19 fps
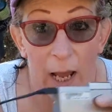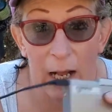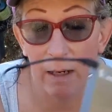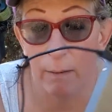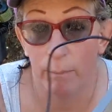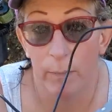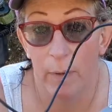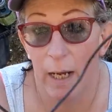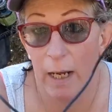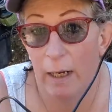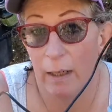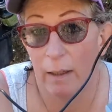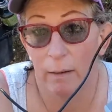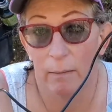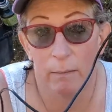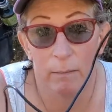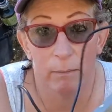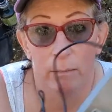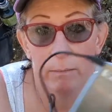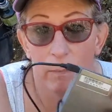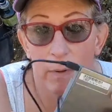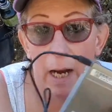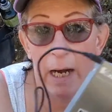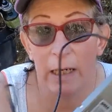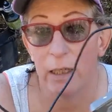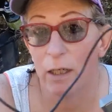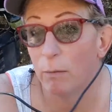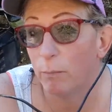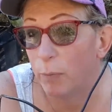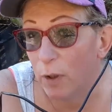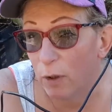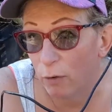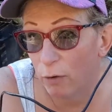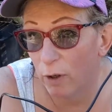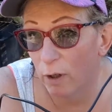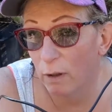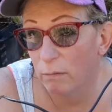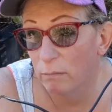And any
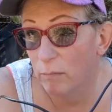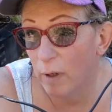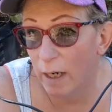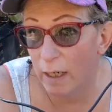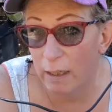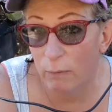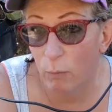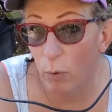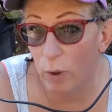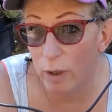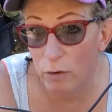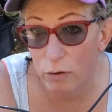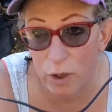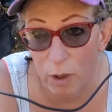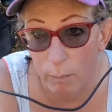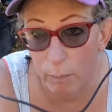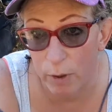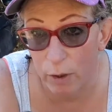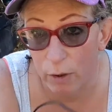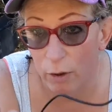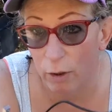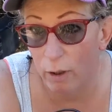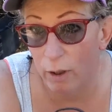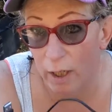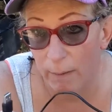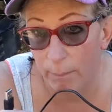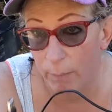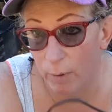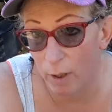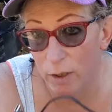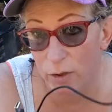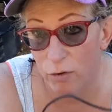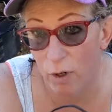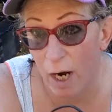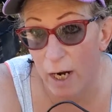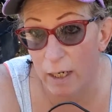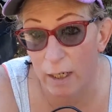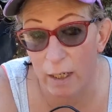computer, any Windows computer, it
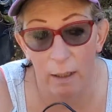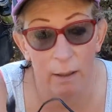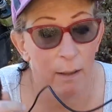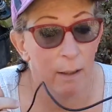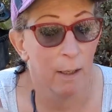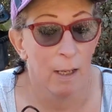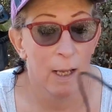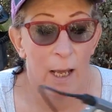plugs right in